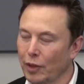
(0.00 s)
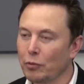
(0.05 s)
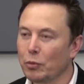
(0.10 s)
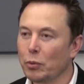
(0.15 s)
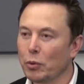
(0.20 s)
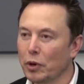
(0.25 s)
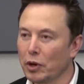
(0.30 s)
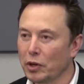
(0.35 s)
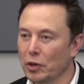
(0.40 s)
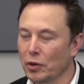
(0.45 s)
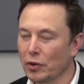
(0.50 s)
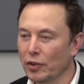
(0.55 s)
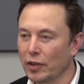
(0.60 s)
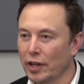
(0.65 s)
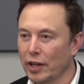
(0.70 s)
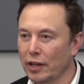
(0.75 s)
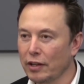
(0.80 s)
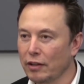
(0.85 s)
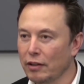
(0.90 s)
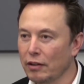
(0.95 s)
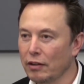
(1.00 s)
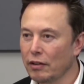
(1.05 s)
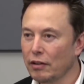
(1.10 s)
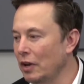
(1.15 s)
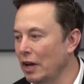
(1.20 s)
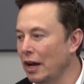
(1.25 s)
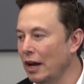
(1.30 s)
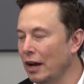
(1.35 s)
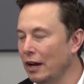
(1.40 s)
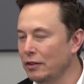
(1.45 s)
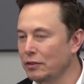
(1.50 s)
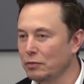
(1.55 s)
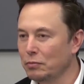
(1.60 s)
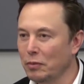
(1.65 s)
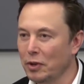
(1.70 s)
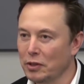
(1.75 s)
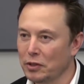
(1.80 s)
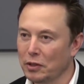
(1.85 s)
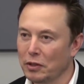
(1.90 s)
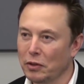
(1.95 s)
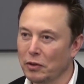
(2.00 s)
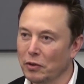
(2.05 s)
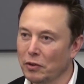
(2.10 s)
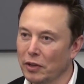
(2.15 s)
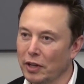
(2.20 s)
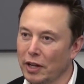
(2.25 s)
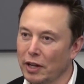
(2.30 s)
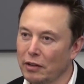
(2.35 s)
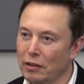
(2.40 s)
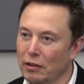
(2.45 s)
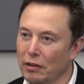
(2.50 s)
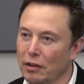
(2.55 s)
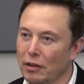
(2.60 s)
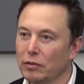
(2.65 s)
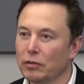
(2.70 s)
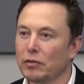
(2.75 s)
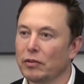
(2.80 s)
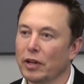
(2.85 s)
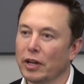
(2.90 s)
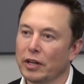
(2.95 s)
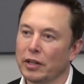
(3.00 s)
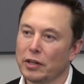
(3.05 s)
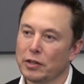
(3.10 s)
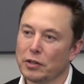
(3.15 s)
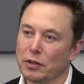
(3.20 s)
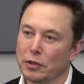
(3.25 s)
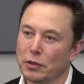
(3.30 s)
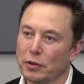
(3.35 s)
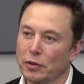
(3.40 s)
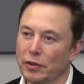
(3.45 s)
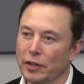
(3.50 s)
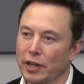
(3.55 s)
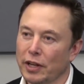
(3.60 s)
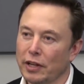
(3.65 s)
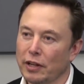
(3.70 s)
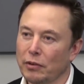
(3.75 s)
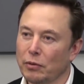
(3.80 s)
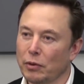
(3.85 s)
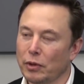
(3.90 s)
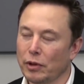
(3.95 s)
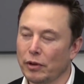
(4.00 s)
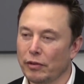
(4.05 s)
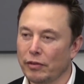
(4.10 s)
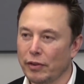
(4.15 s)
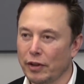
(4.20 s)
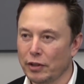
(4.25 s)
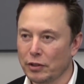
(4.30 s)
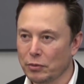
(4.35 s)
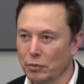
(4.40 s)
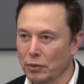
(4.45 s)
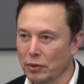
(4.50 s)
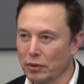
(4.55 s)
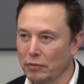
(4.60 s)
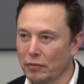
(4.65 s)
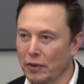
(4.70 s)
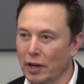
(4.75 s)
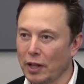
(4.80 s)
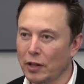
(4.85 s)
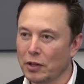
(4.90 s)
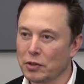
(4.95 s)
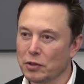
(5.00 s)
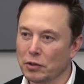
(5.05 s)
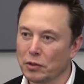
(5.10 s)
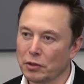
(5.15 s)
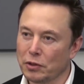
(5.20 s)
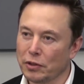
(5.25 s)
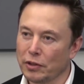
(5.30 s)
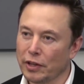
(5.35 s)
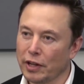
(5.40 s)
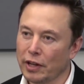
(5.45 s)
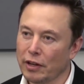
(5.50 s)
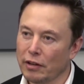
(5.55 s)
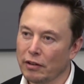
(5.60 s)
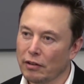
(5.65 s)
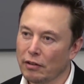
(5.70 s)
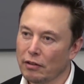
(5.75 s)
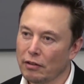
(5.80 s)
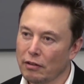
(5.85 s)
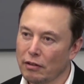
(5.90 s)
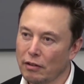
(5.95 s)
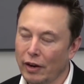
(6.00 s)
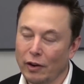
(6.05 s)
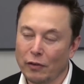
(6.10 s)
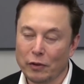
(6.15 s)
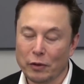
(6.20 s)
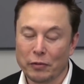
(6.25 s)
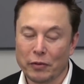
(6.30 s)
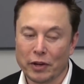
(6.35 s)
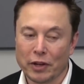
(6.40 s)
I mean, we're a neural net. AI is basically neural net. So it's like digital neural net will interface with biological neural net and hopefully